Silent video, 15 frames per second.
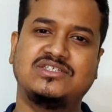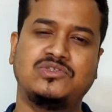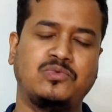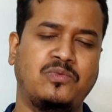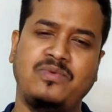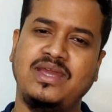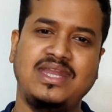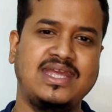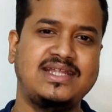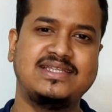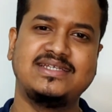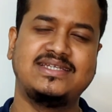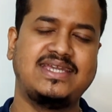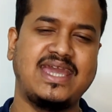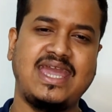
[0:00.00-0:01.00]
winning
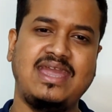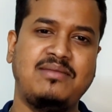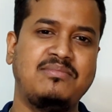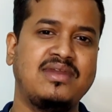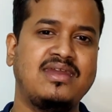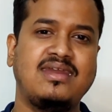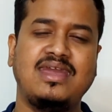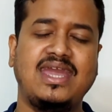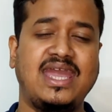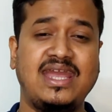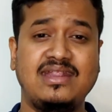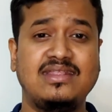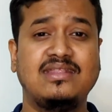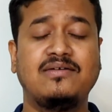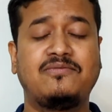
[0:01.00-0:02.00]
the game
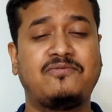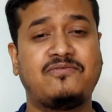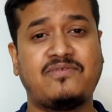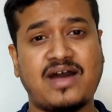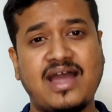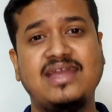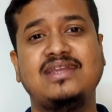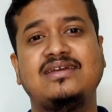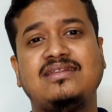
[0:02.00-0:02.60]
in the final